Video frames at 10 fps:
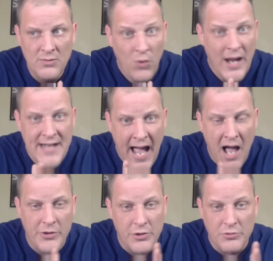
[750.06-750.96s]
Right
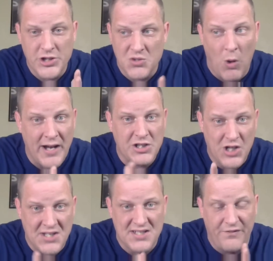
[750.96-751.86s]
now, you're just wanting
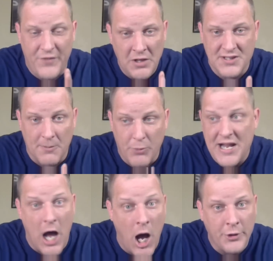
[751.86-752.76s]
Justin Fields to break
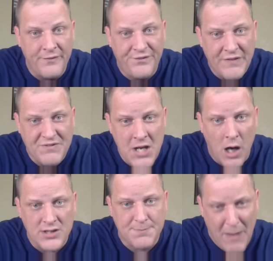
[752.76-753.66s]
150
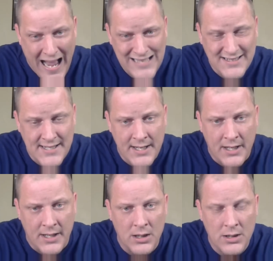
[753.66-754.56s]
yards
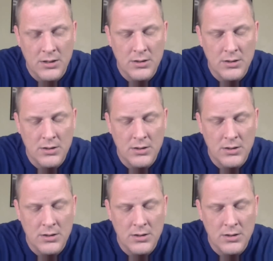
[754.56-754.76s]
passing.